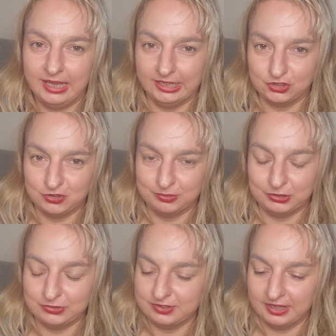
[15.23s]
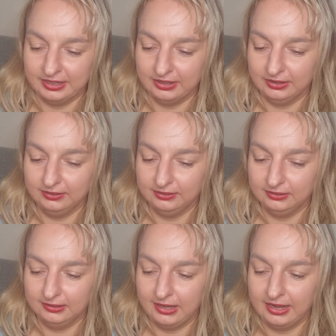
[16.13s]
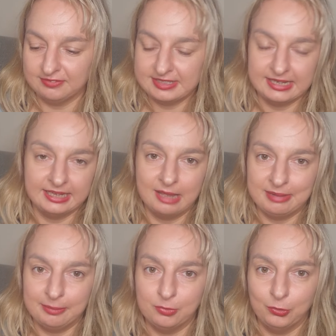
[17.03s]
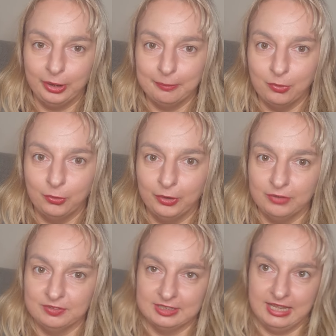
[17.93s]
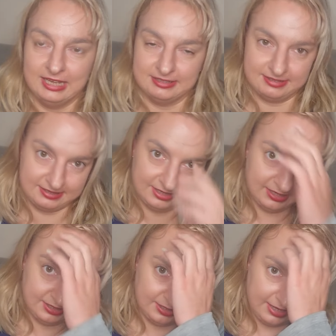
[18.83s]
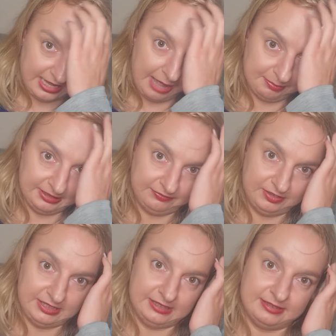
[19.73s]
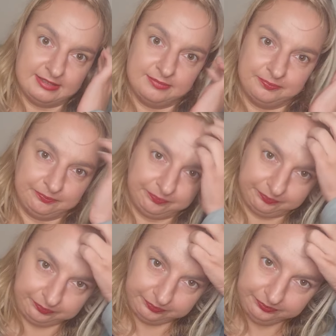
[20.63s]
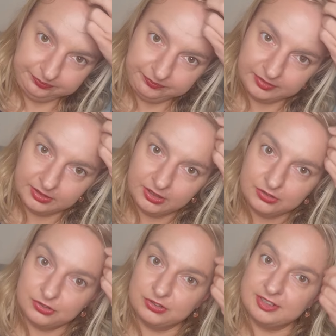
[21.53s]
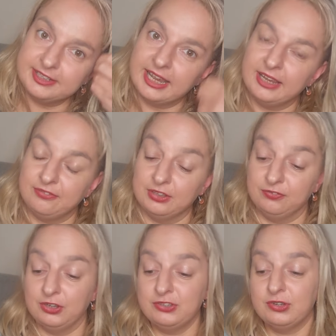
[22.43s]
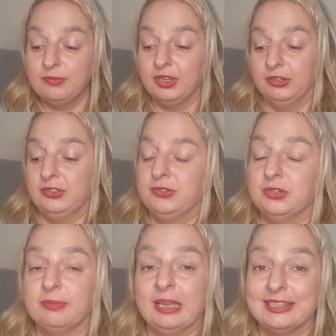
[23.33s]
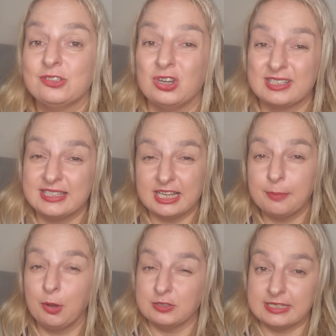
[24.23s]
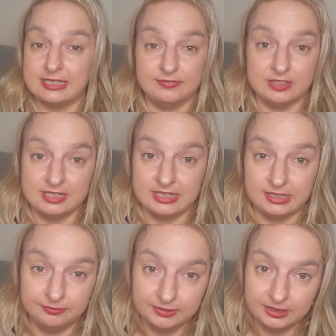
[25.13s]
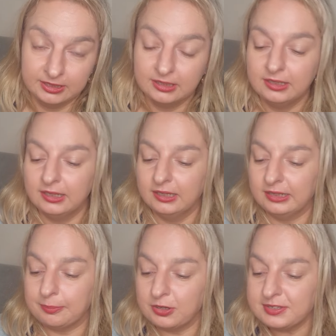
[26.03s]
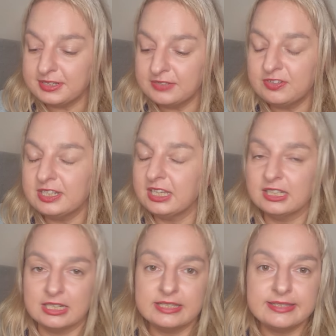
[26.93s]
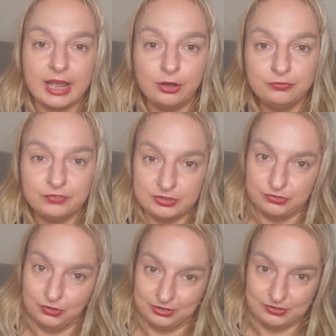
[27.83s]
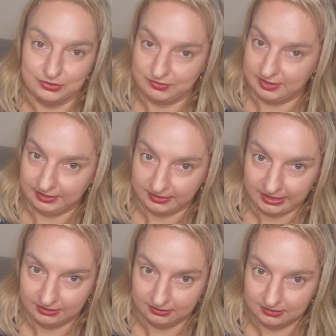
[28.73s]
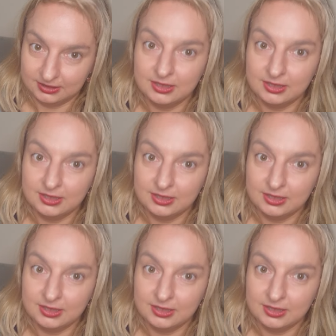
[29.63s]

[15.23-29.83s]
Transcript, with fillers: attributes that I have seen come up more and more over the last couple of years. So today, for the first time, we're going to talk about toxic positivity. Now positivity in itself is not a toxic thing